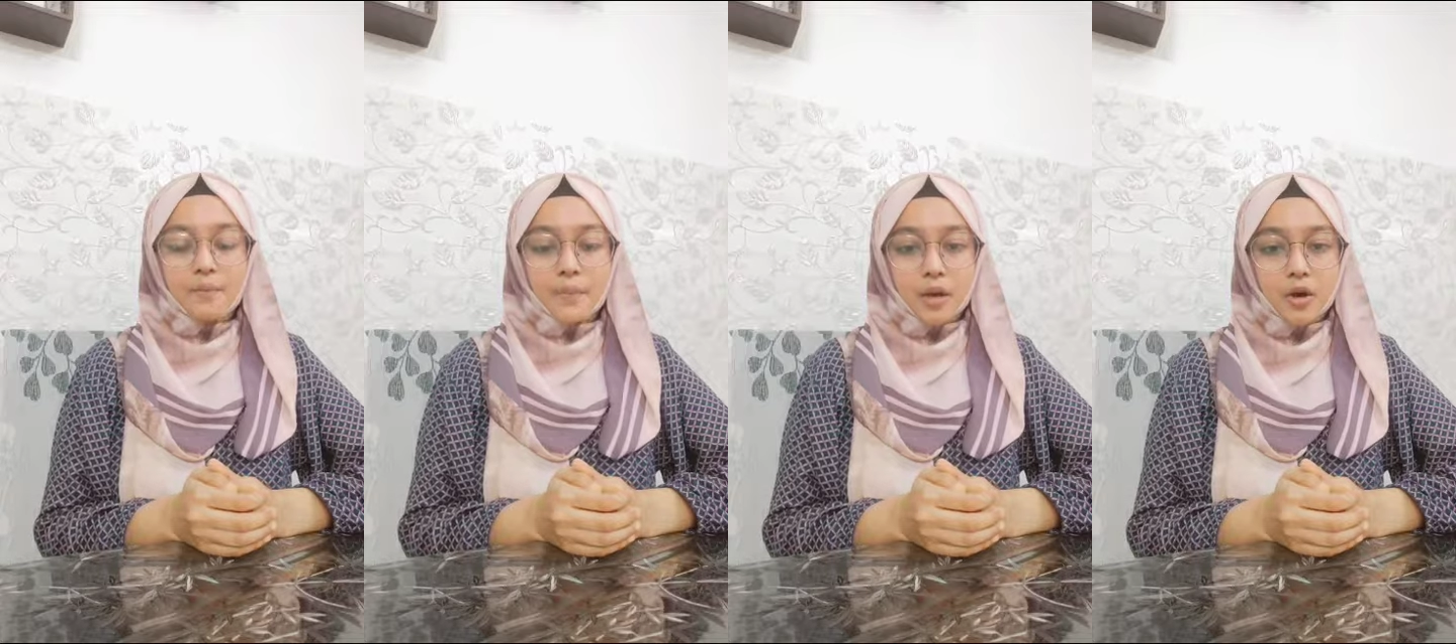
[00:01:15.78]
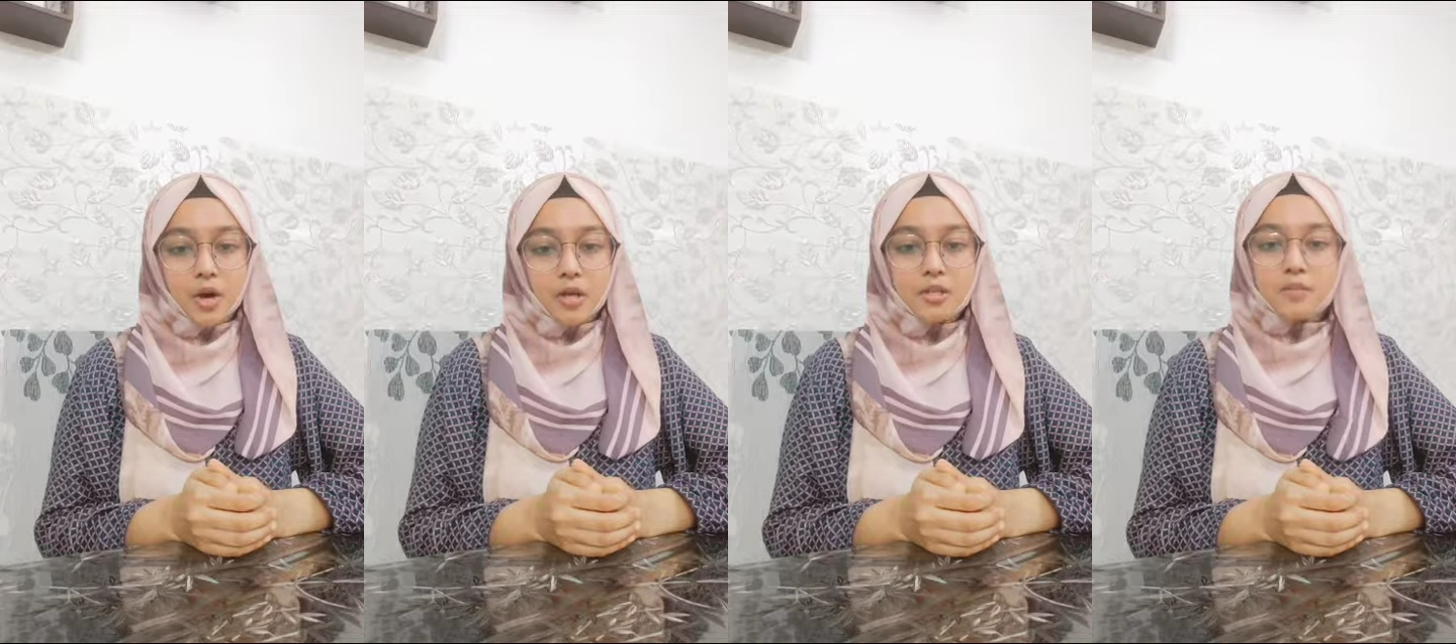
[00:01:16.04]

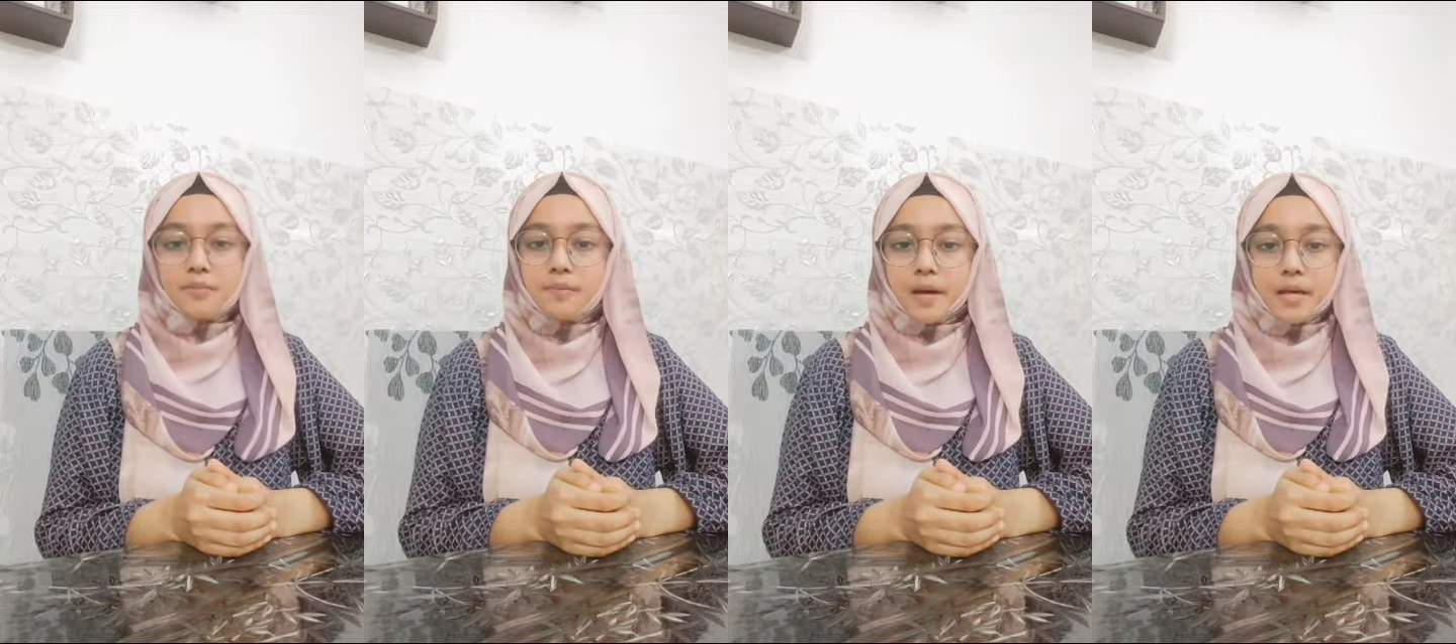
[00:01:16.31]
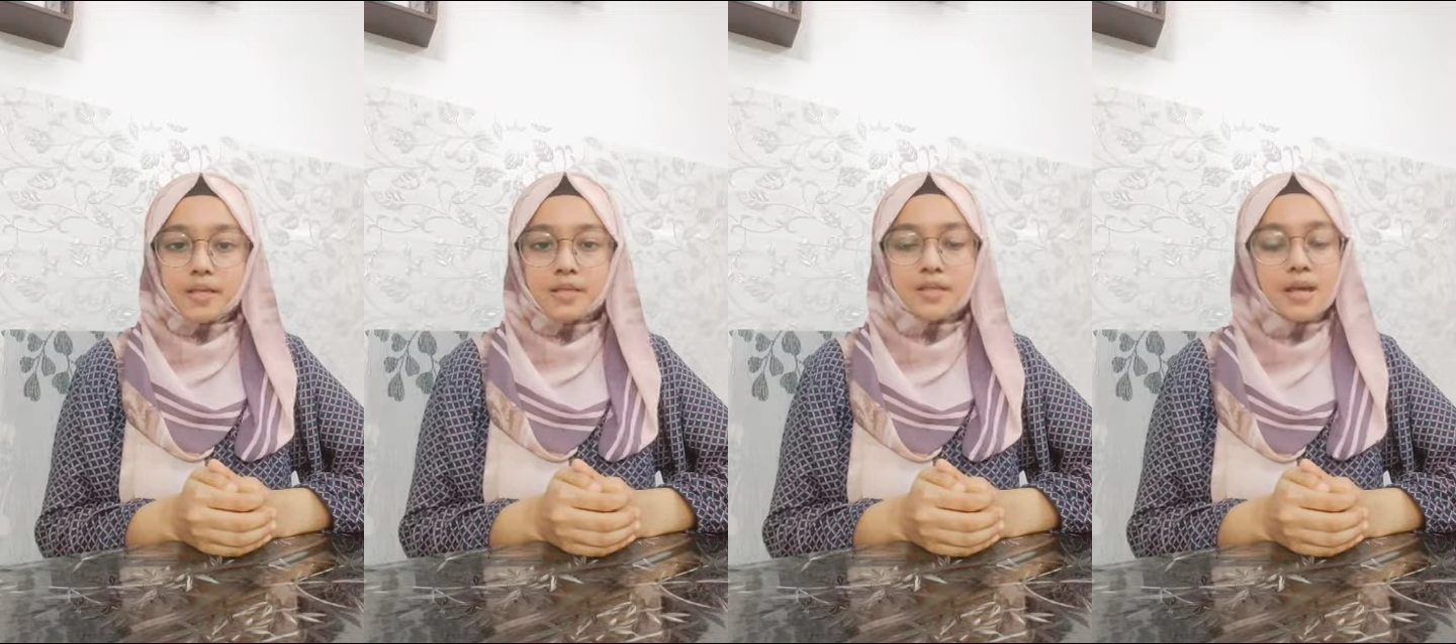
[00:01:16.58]
because
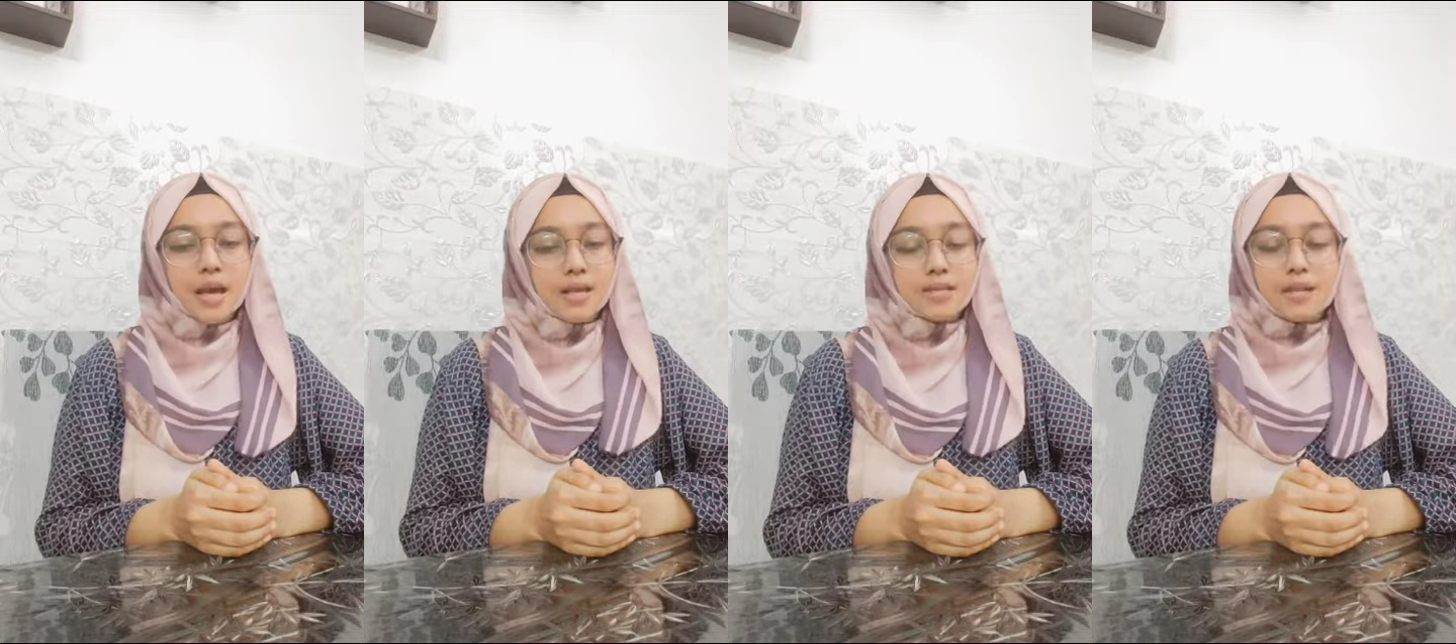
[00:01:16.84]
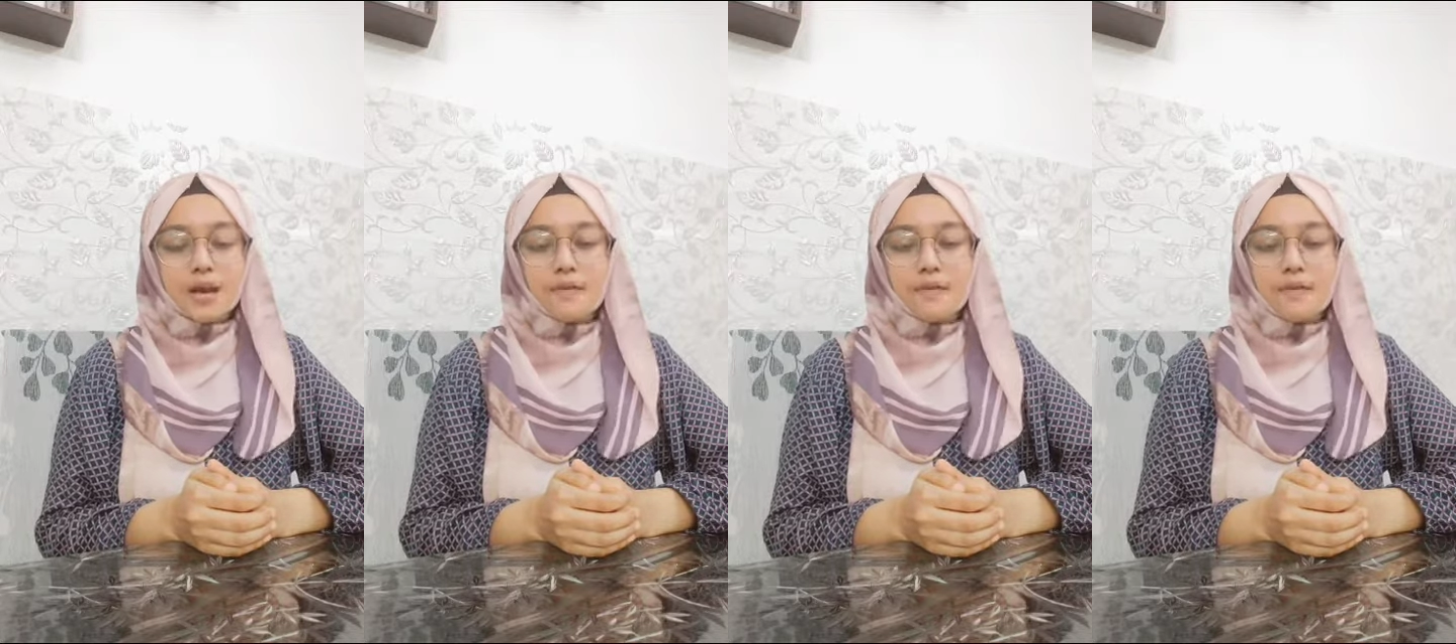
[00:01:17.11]
BRIX has